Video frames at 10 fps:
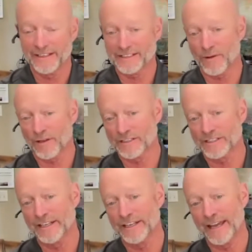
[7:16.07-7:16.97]
as well as
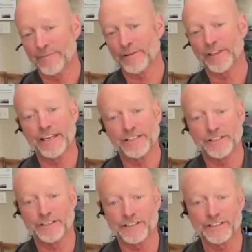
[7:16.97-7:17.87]
getting
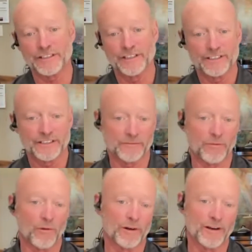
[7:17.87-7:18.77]
applications
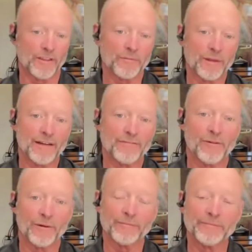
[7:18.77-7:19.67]
supported on the
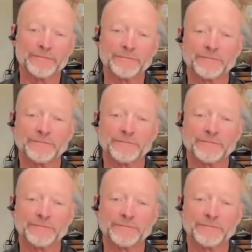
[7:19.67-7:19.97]
platform?